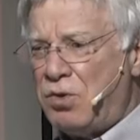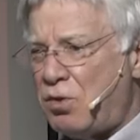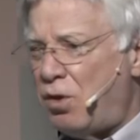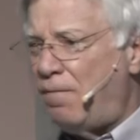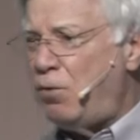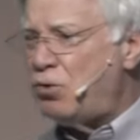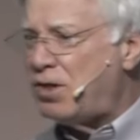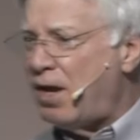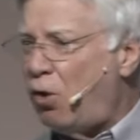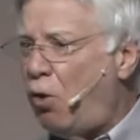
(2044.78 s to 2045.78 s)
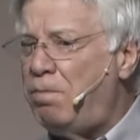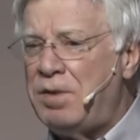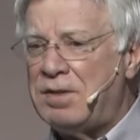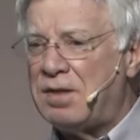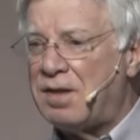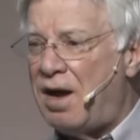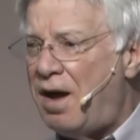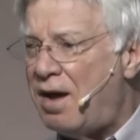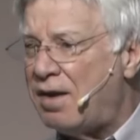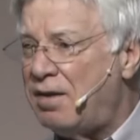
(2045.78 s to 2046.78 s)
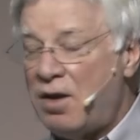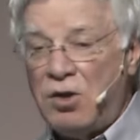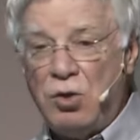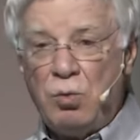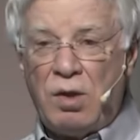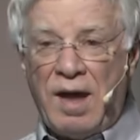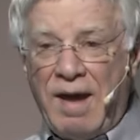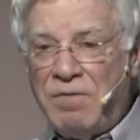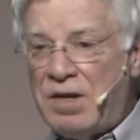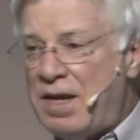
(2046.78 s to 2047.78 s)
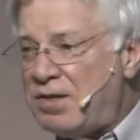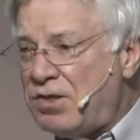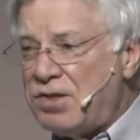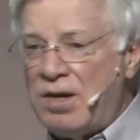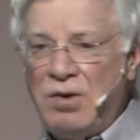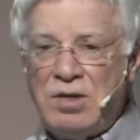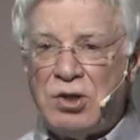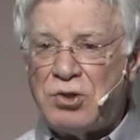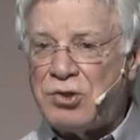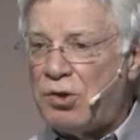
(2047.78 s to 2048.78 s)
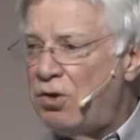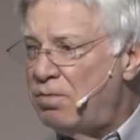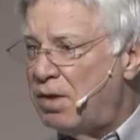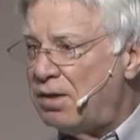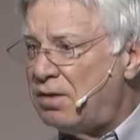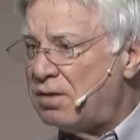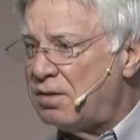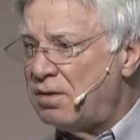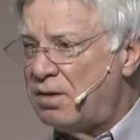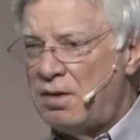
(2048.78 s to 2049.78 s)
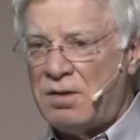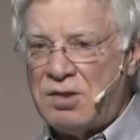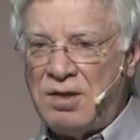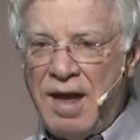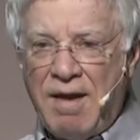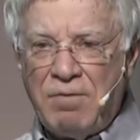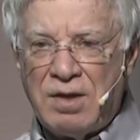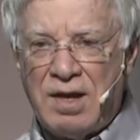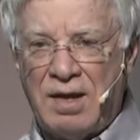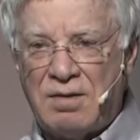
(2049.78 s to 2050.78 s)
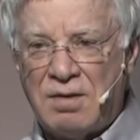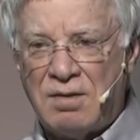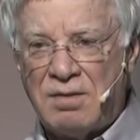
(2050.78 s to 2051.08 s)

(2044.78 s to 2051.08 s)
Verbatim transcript: with you, if you stay open to God, you will have the necessary discernment to navigate.